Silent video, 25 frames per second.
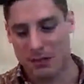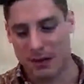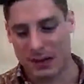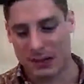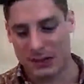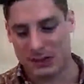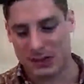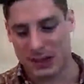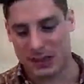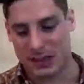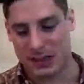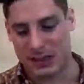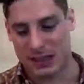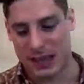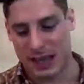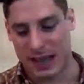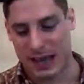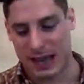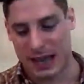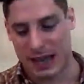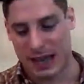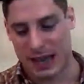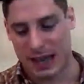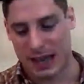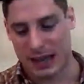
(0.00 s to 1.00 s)
things like
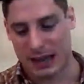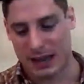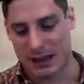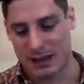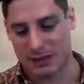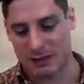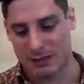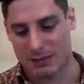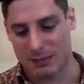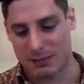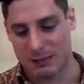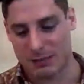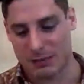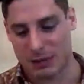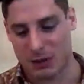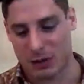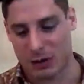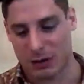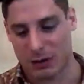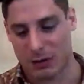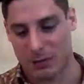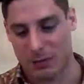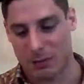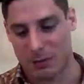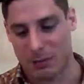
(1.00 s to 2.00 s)

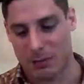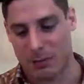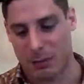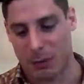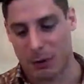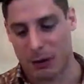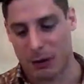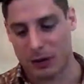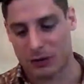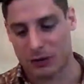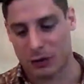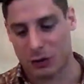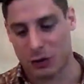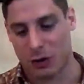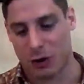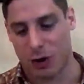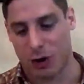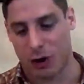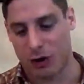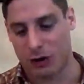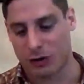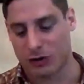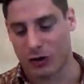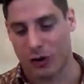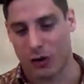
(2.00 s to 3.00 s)
your body's own
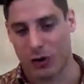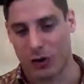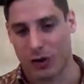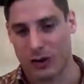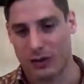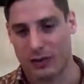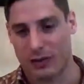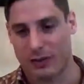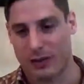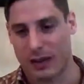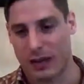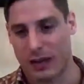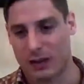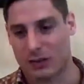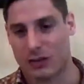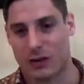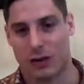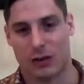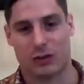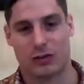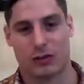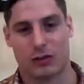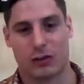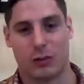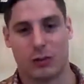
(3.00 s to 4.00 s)
cortisol and
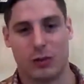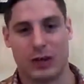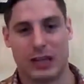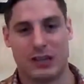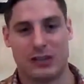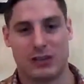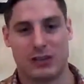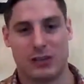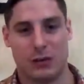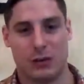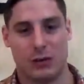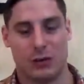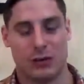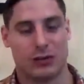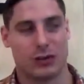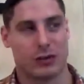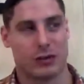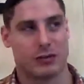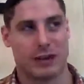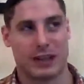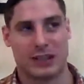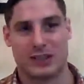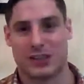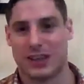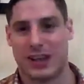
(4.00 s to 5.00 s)
testosterone ratios
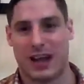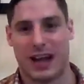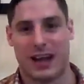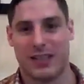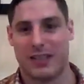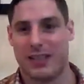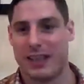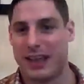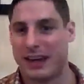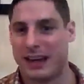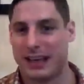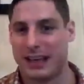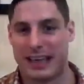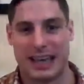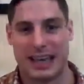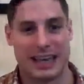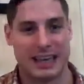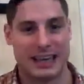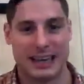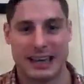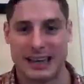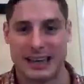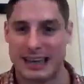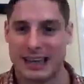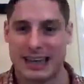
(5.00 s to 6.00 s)
or things like that, then
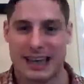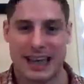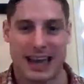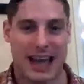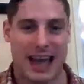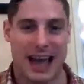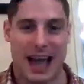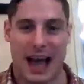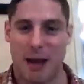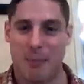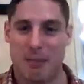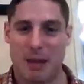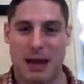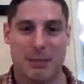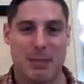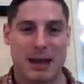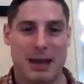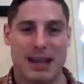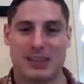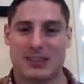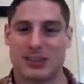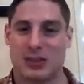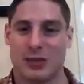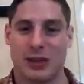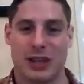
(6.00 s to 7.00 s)
again,
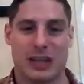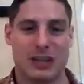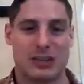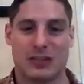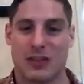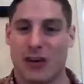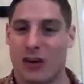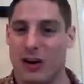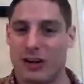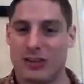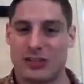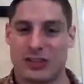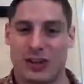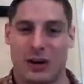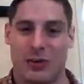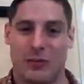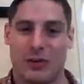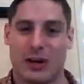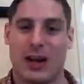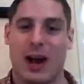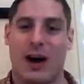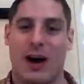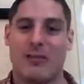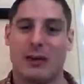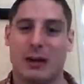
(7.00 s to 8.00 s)
maybe it's only a short sort of
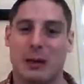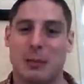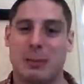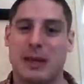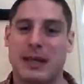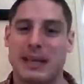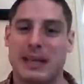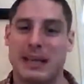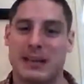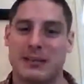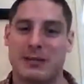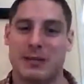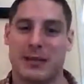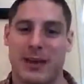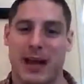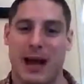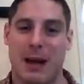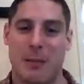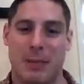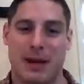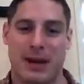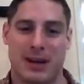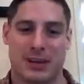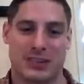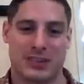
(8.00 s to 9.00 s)
recovery period for
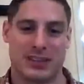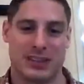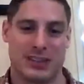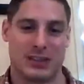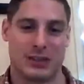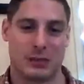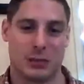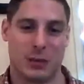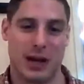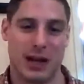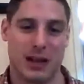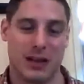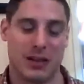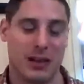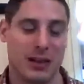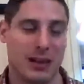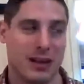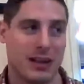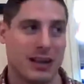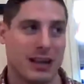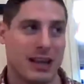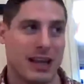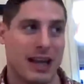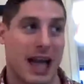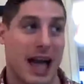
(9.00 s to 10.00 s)
that person as well.